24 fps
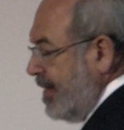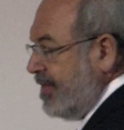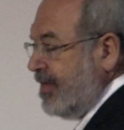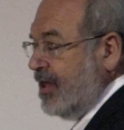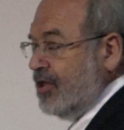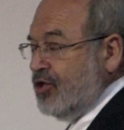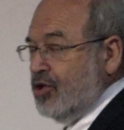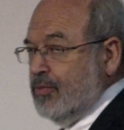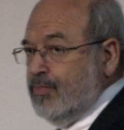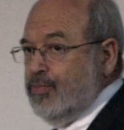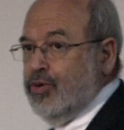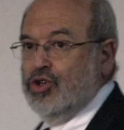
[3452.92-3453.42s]

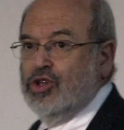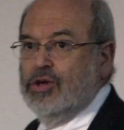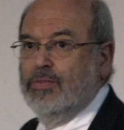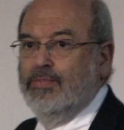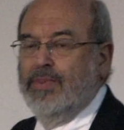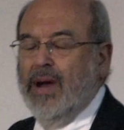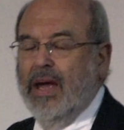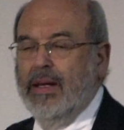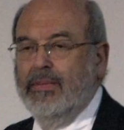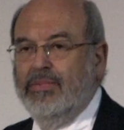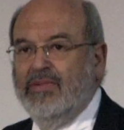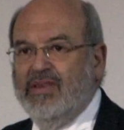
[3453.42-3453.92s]
that you put your
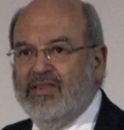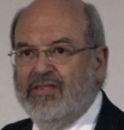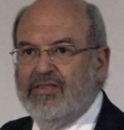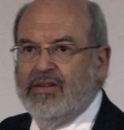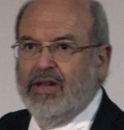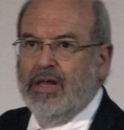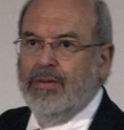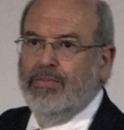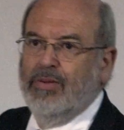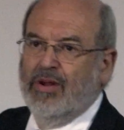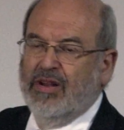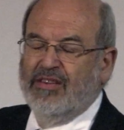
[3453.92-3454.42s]
baby to
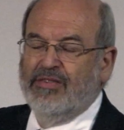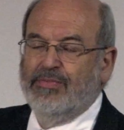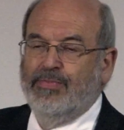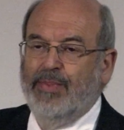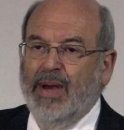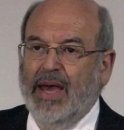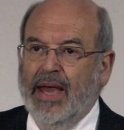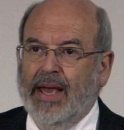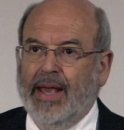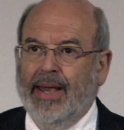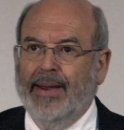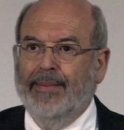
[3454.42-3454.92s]
sleep on its
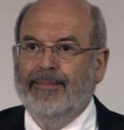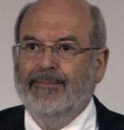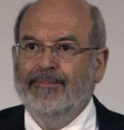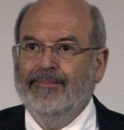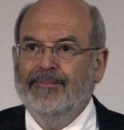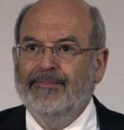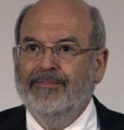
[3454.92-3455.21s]
back.